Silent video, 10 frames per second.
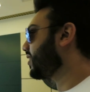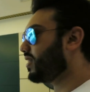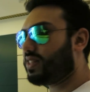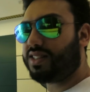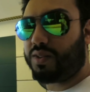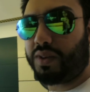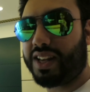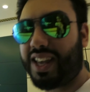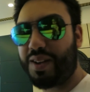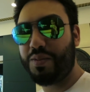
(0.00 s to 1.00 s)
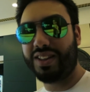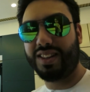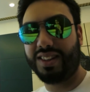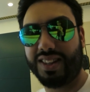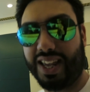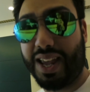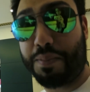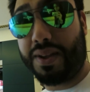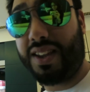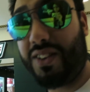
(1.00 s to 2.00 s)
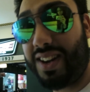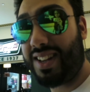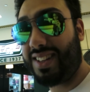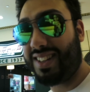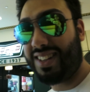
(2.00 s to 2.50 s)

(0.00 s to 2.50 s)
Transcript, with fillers: this decision when it came with the AP, right?